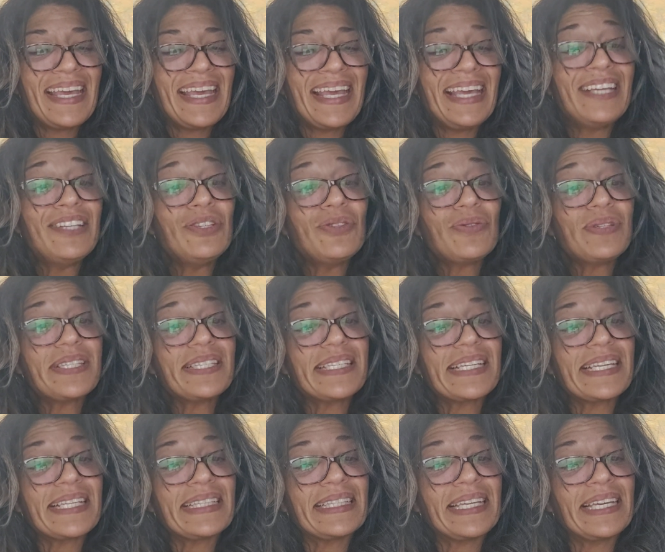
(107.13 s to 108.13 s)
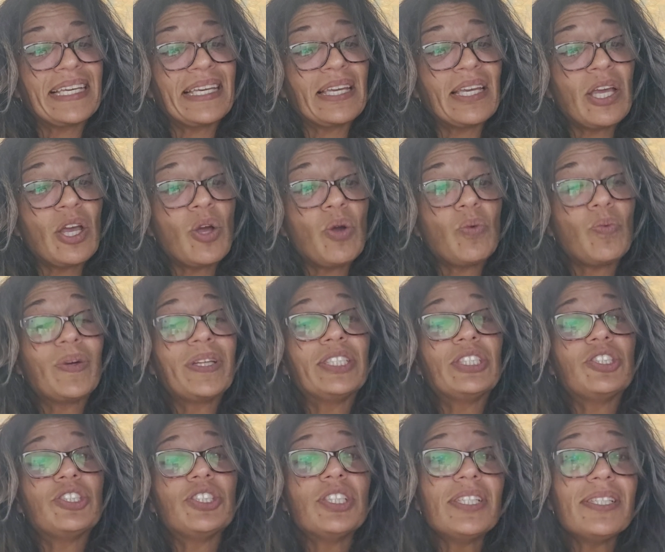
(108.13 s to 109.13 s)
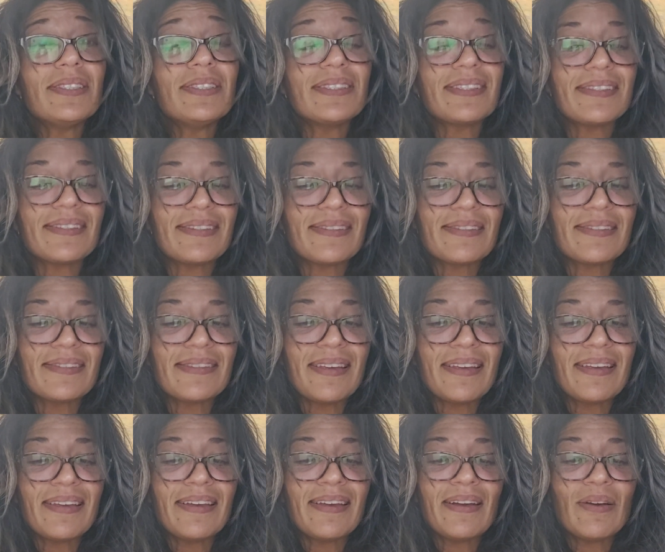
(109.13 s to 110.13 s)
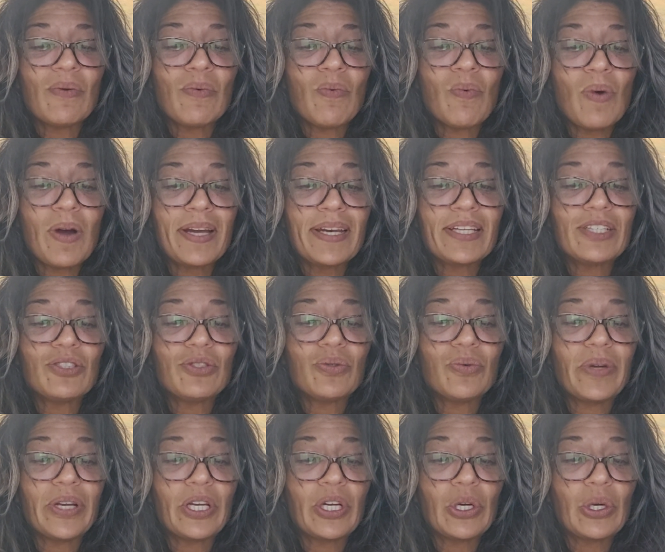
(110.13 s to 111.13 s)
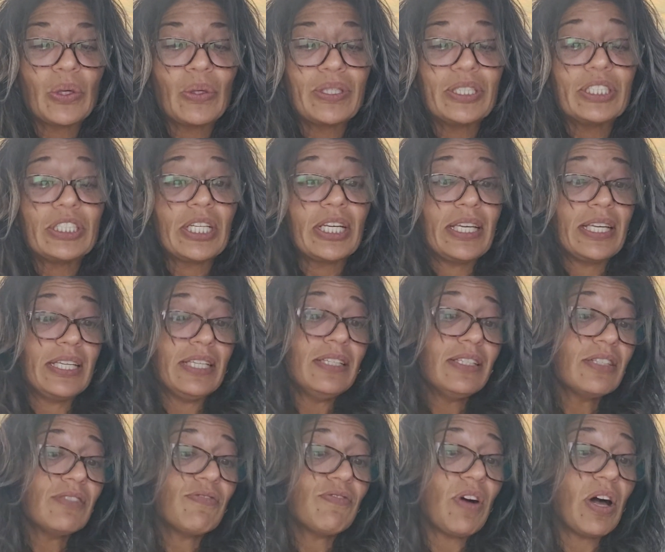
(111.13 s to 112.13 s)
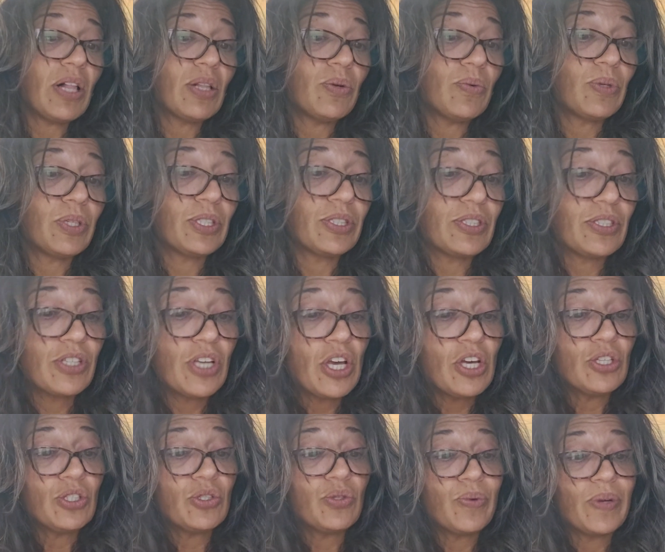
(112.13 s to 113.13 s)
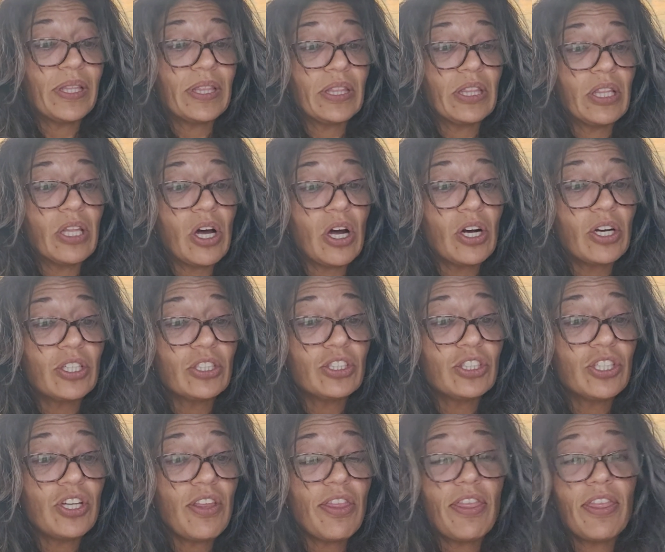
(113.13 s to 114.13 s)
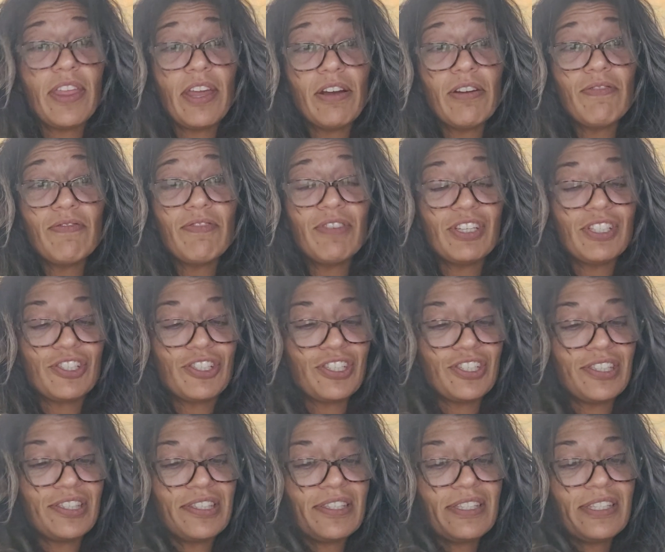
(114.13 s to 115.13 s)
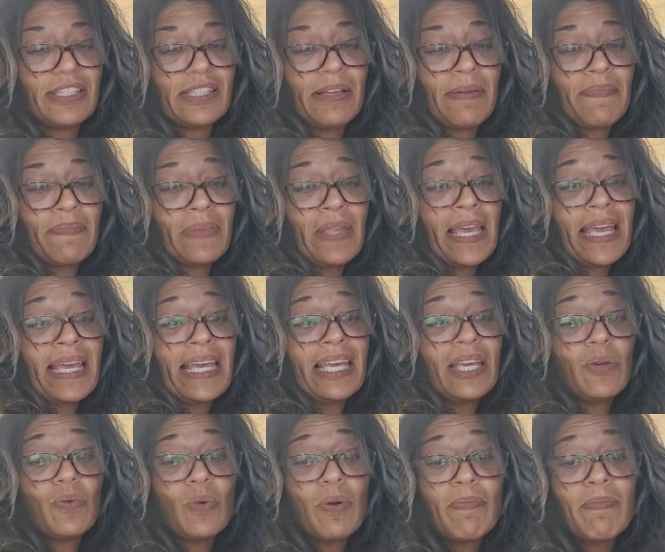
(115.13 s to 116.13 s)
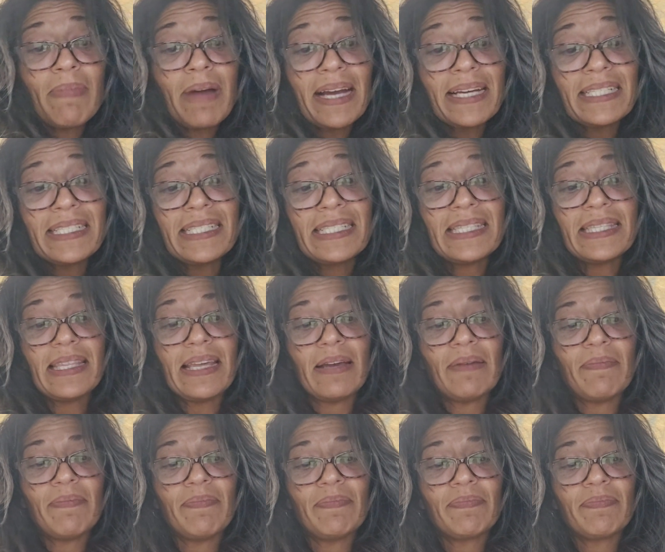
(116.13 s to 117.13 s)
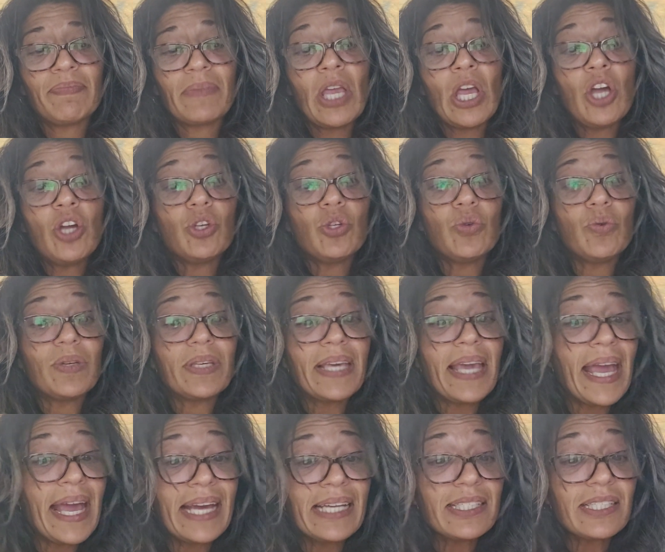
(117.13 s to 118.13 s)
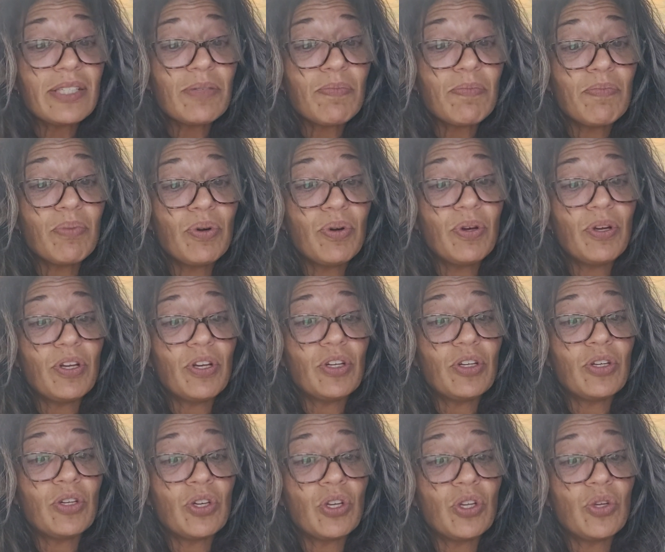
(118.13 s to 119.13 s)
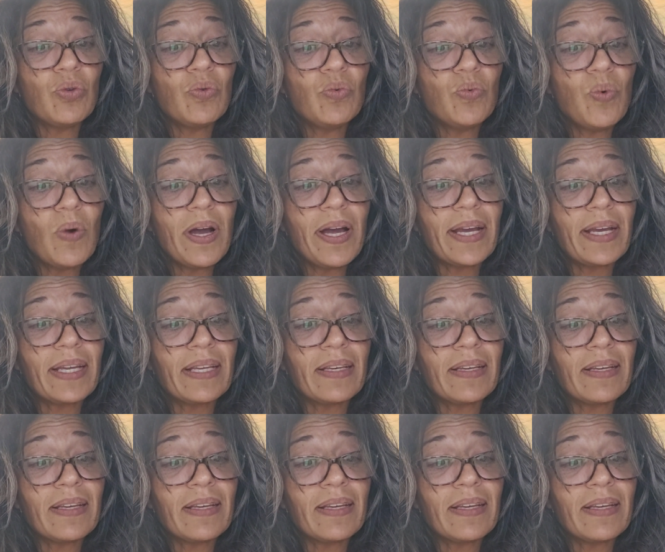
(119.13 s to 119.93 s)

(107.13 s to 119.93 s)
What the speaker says: Interestingly, when Jesus wanted to encourage his followers to enlarge their visions, he reminded them, you can't put new wine